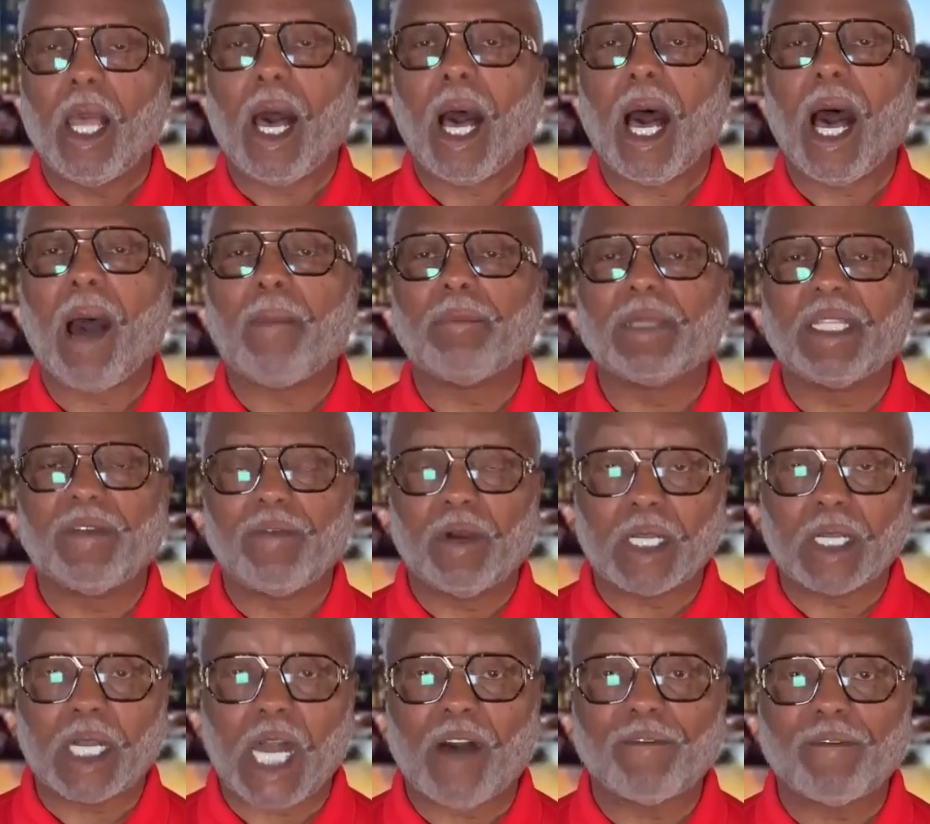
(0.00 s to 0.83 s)
I'm
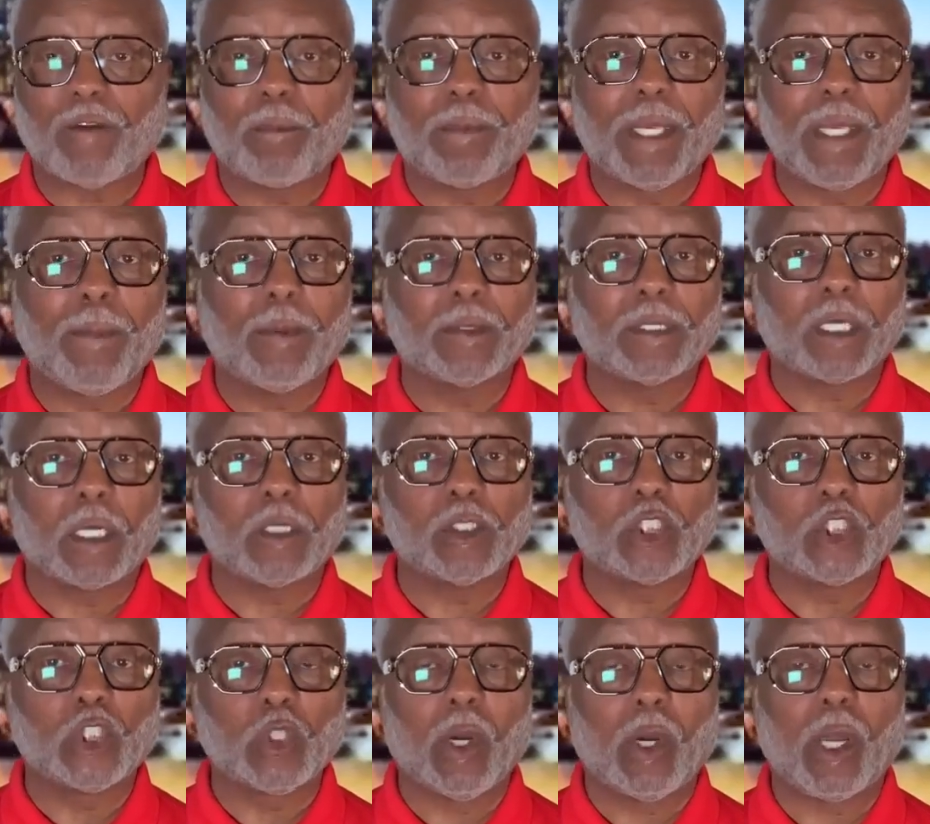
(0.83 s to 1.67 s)
believing God for people that are
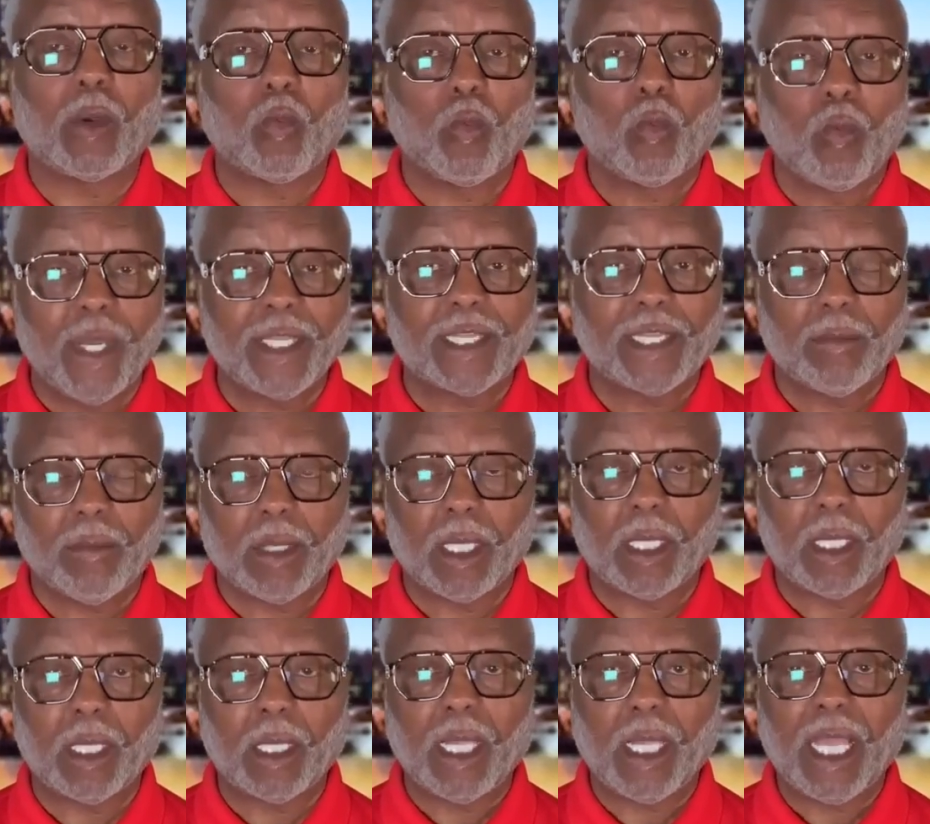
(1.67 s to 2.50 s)
joined with
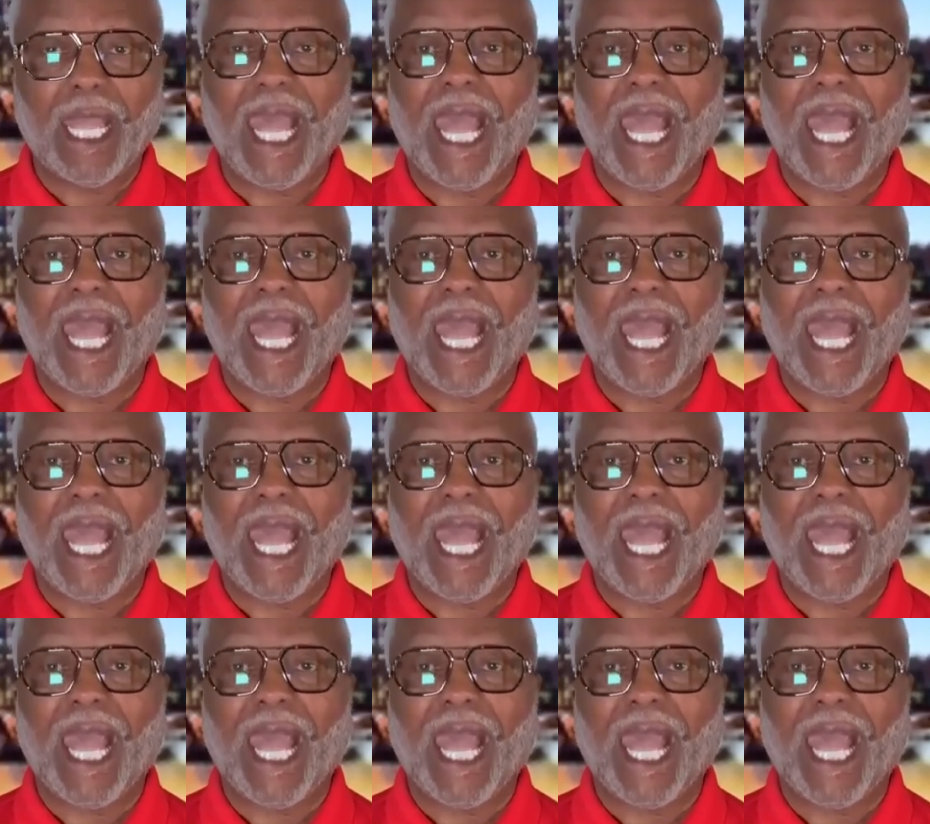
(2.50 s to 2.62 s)
me